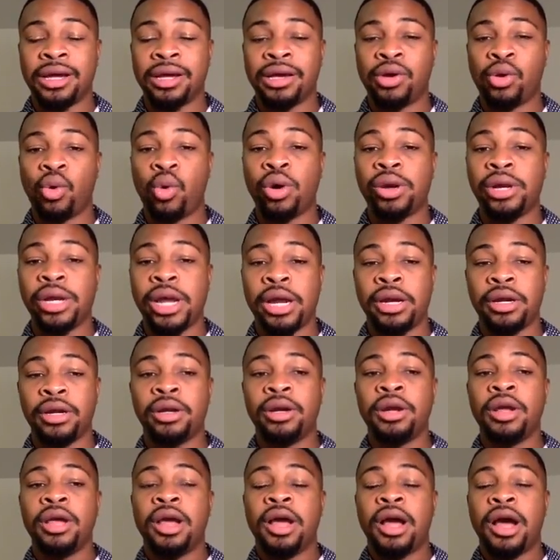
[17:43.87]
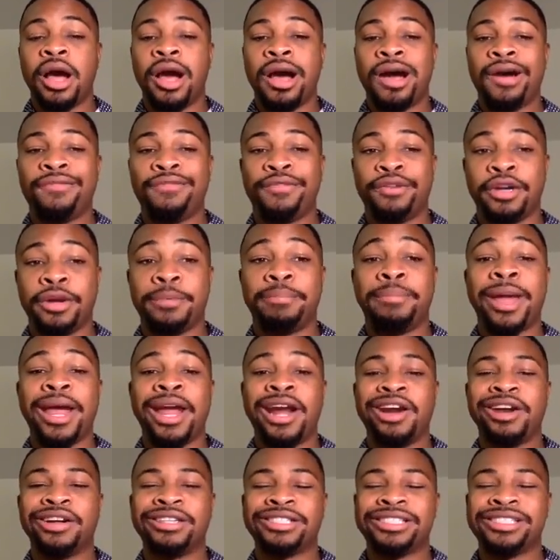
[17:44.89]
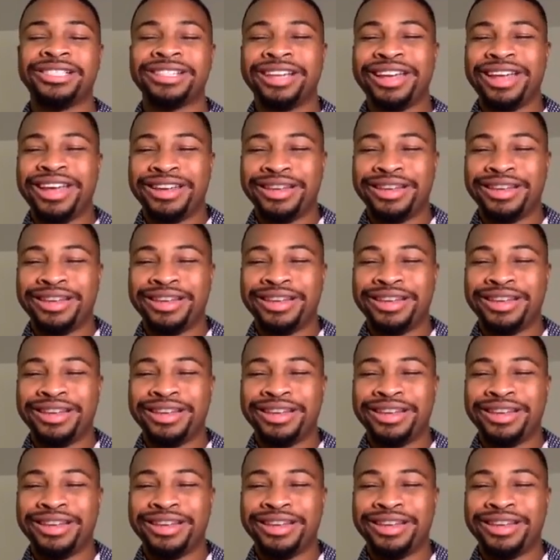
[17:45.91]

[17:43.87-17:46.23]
coordinator for the Bears.